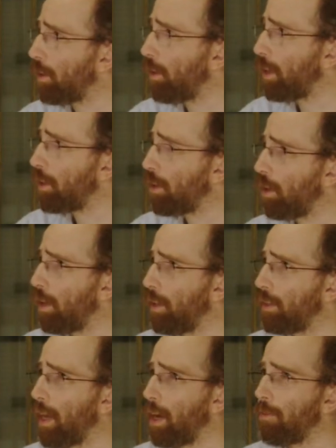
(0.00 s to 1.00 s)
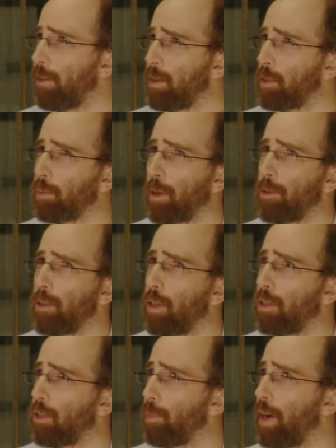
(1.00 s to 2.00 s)
Like it's not a famous person;
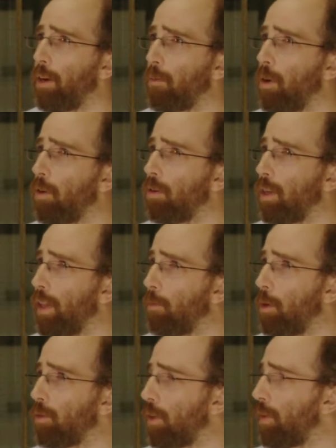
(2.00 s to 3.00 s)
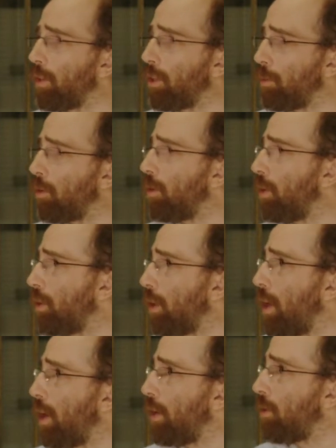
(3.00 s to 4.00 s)
it's somebody who wrote, and they wrote something similar to these
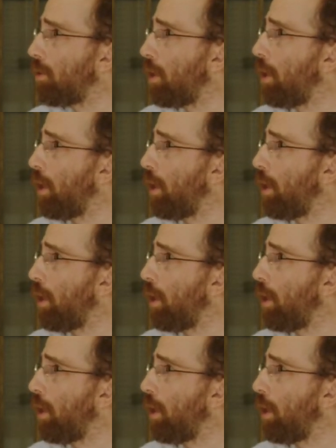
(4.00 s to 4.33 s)
lines.